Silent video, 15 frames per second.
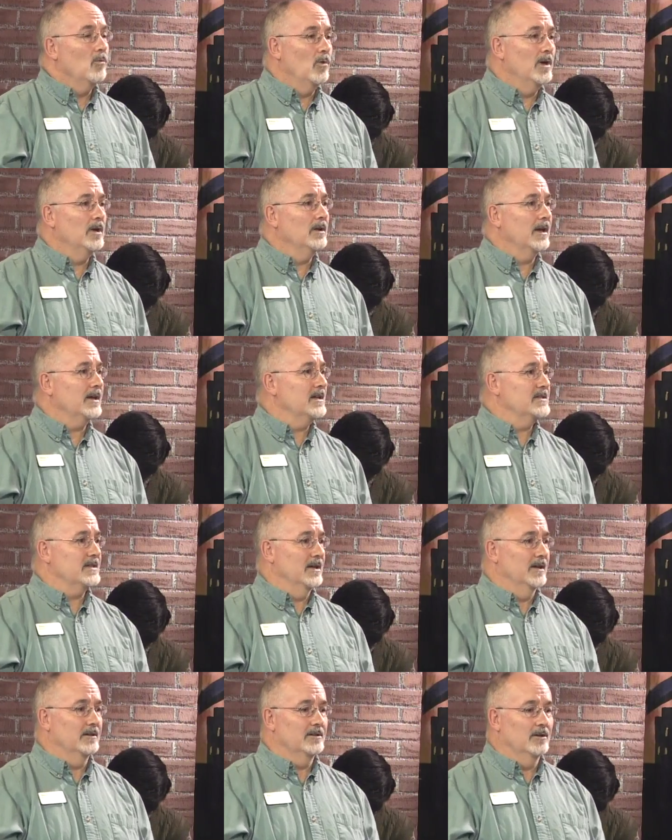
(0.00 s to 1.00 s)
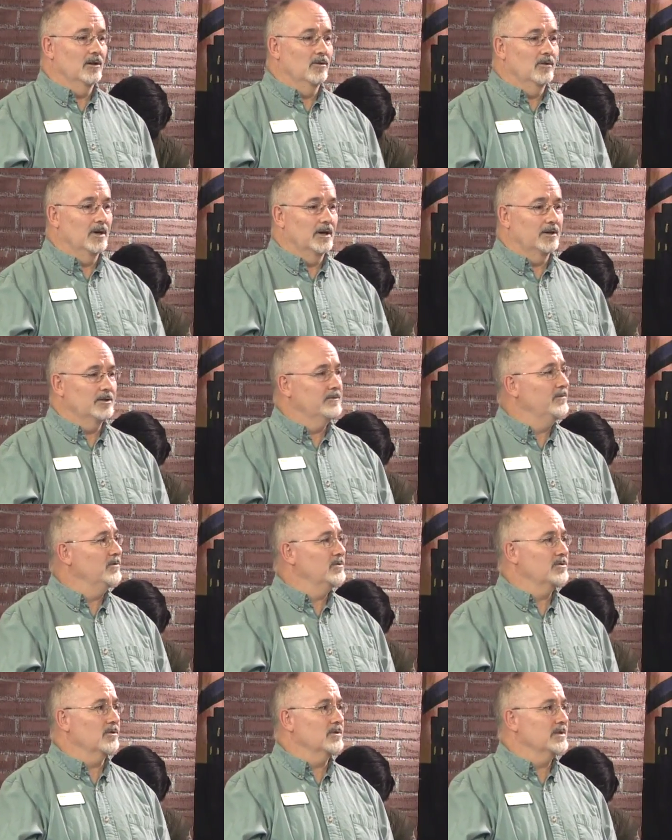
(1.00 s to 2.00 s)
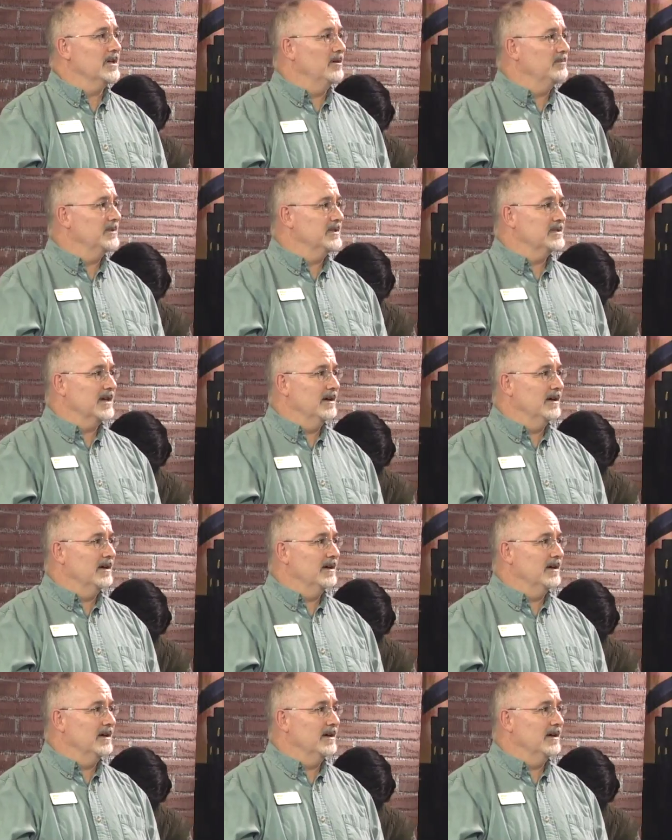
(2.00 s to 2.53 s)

Well, like I said, you know, uh, good food stores helped us